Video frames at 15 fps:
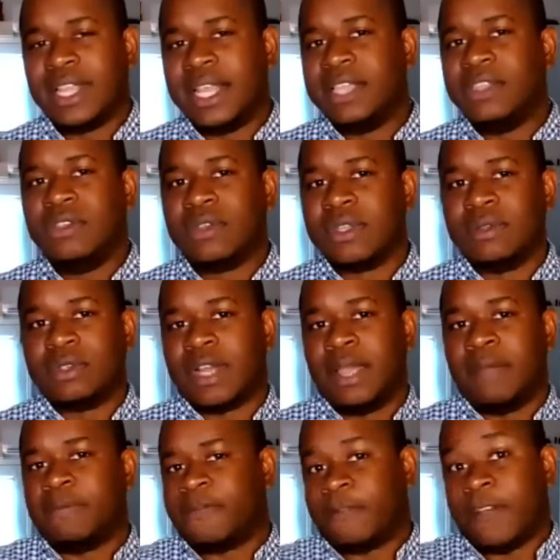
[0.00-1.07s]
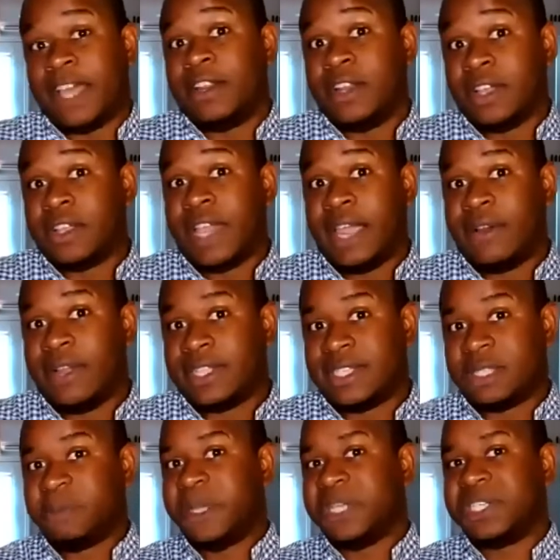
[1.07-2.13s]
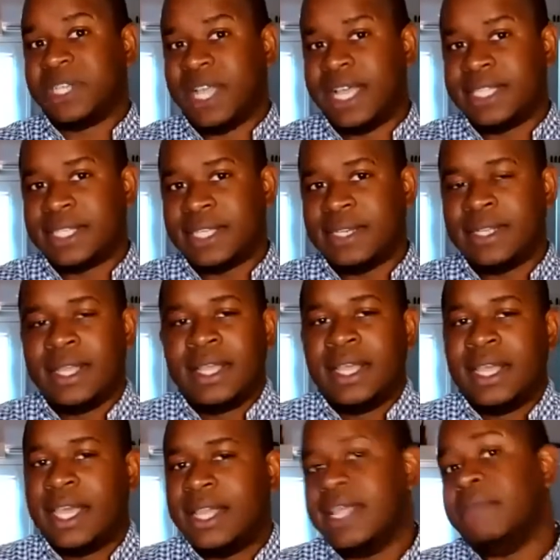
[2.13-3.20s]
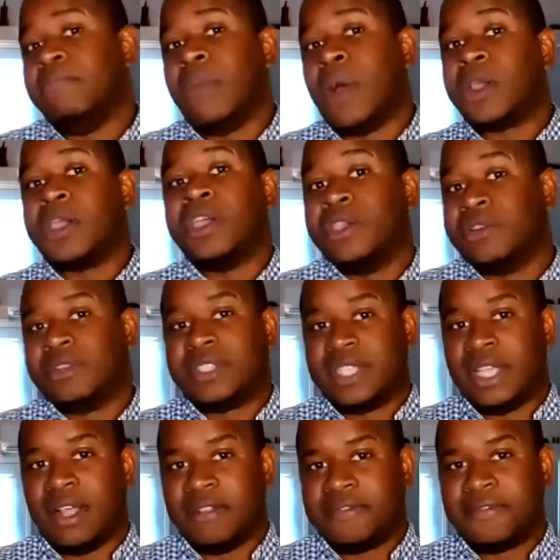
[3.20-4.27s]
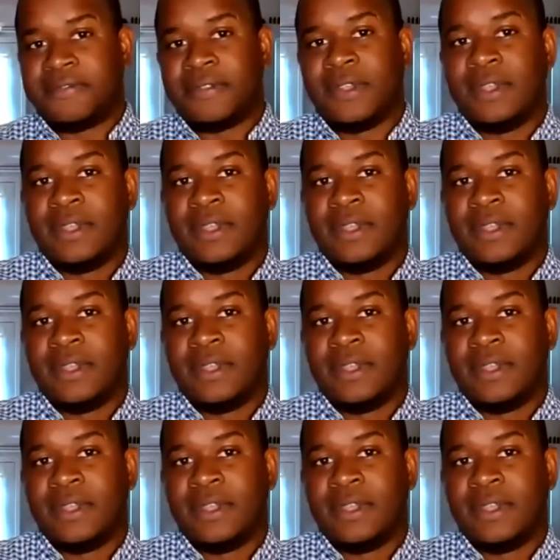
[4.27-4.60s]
and then you can try and find another area to specialize in, and then market yourself